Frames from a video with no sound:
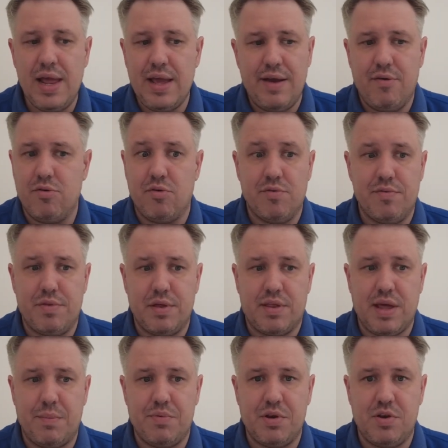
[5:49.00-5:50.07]
or the
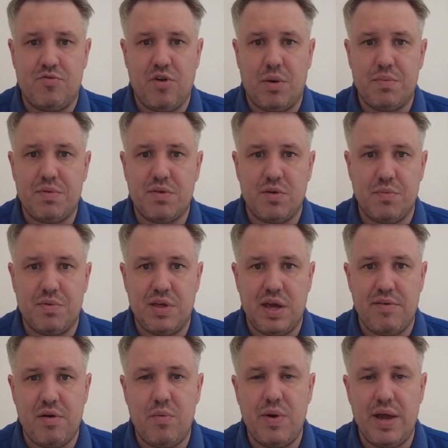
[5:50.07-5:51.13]
temperature drops
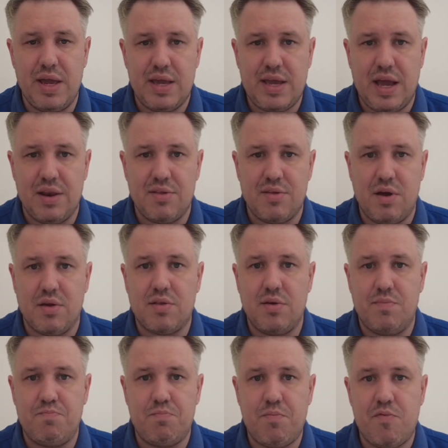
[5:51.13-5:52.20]
sub-zero, it can start
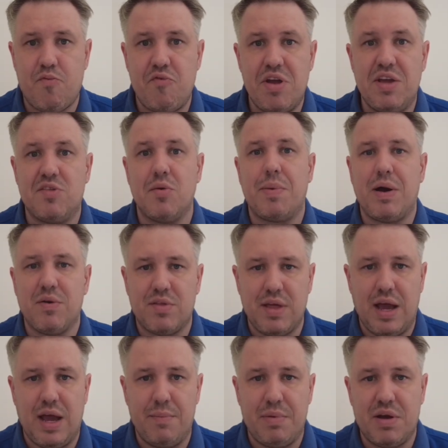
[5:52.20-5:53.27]
to freeze up
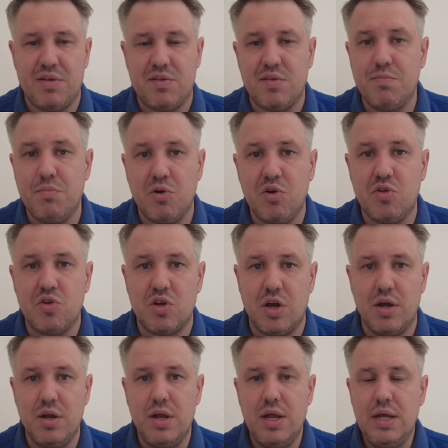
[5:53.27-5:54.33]
outside because there's
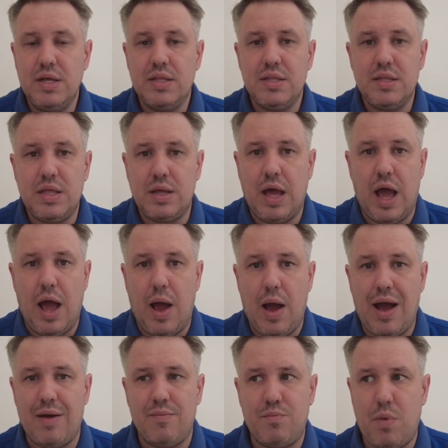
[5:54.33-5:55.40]
moisture
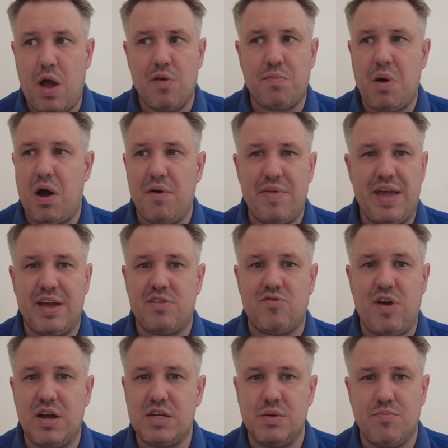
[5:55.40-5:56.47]
as part of the
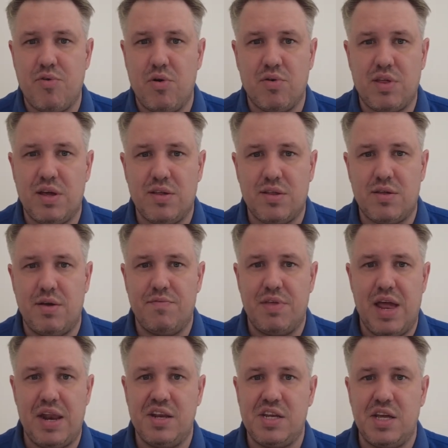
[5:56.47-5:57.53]
extraction process of the
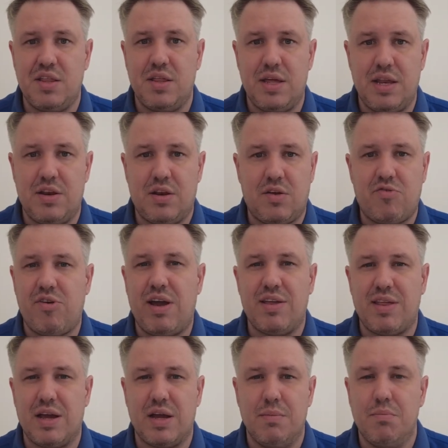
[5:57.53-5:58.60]
energy. It
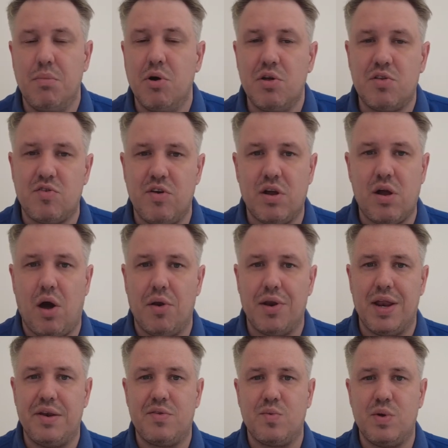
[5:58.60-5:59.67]
creates like a moisture, a
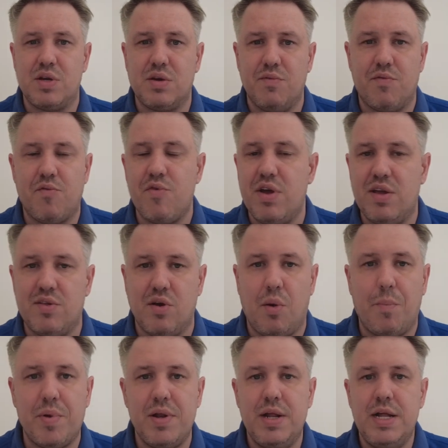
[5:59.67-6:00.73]
condense, which can freeze
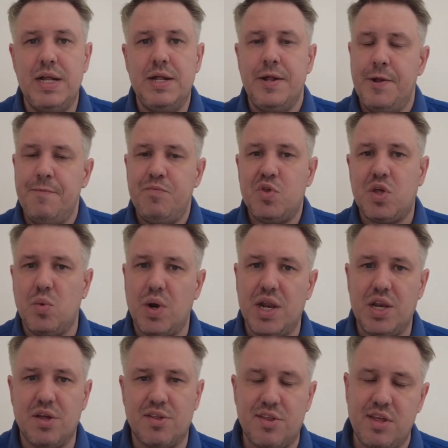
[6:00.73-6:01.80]
up. So what it
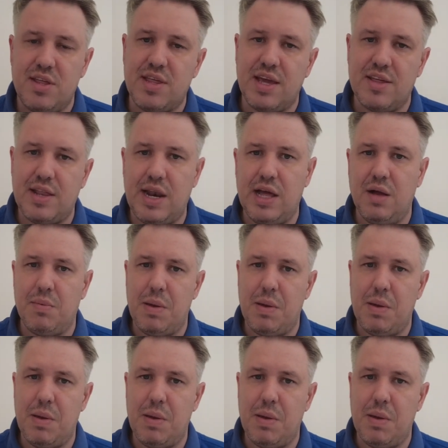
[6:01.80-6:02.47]
does is it takes a little